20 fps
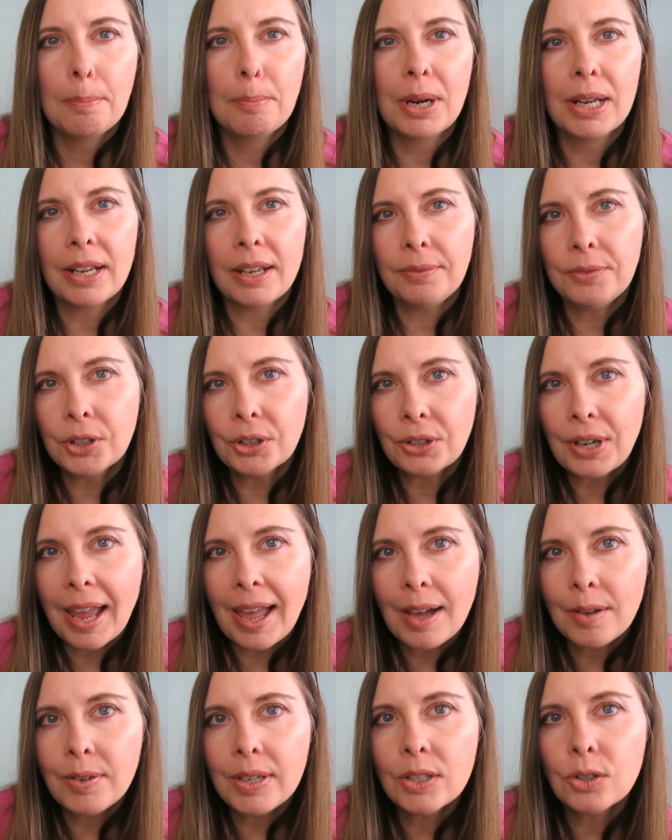But if you're
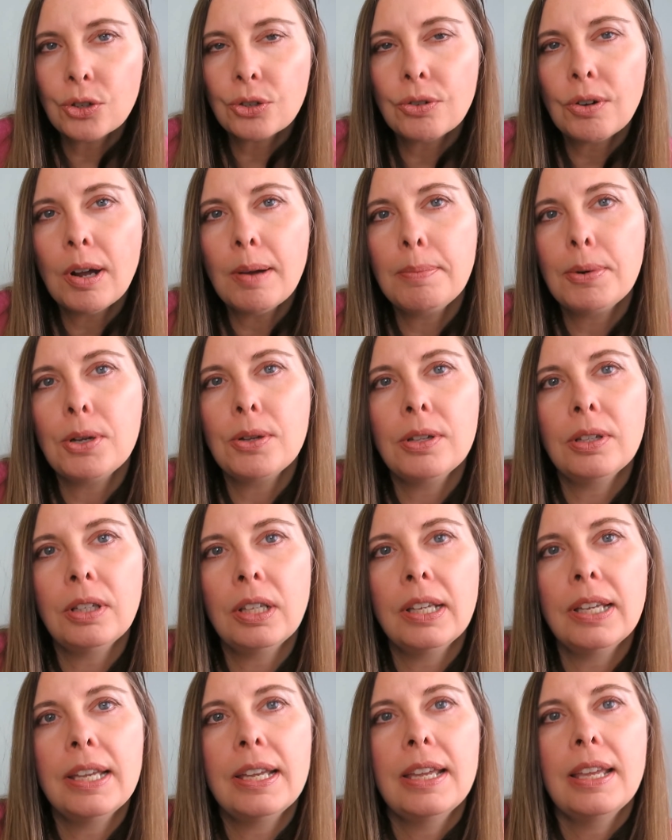having
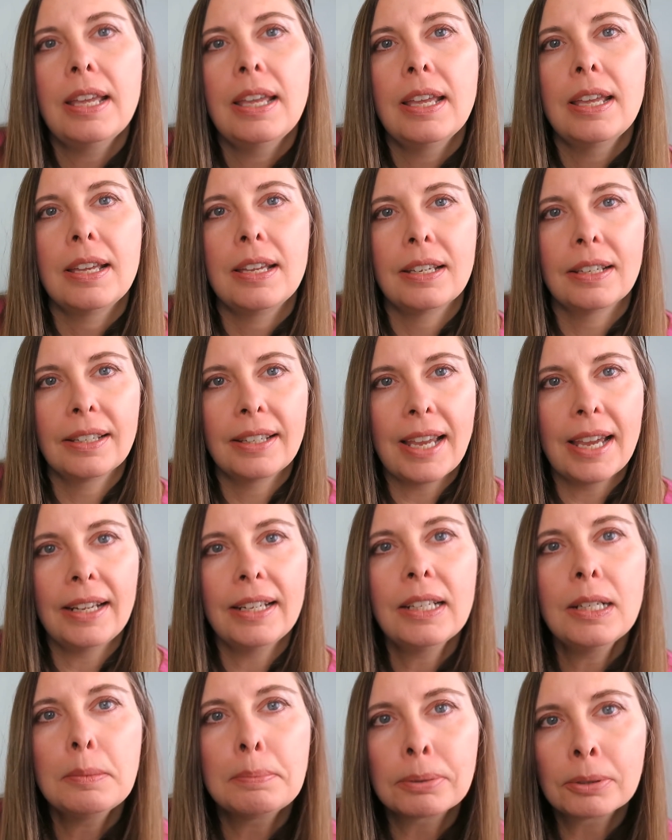trouble
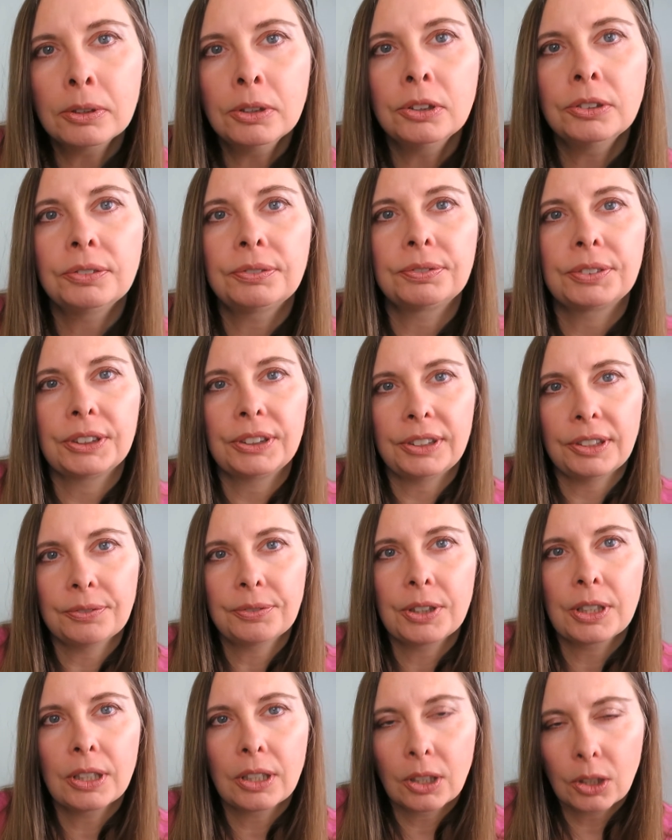getting approved for
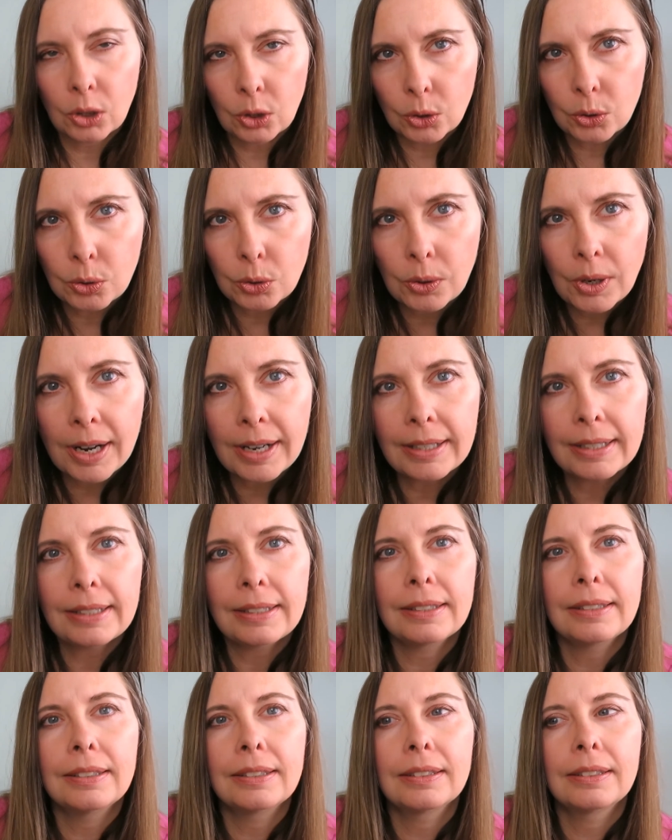different
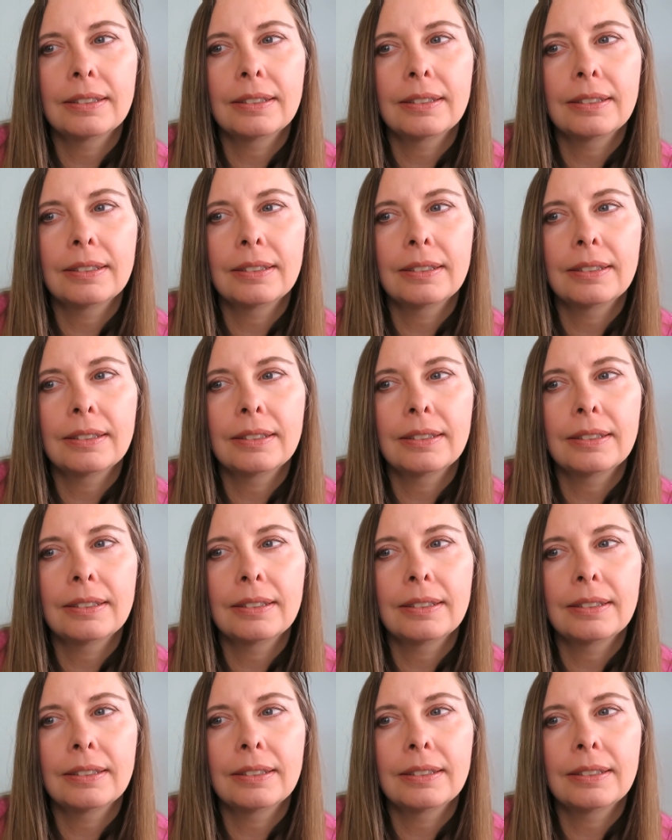credit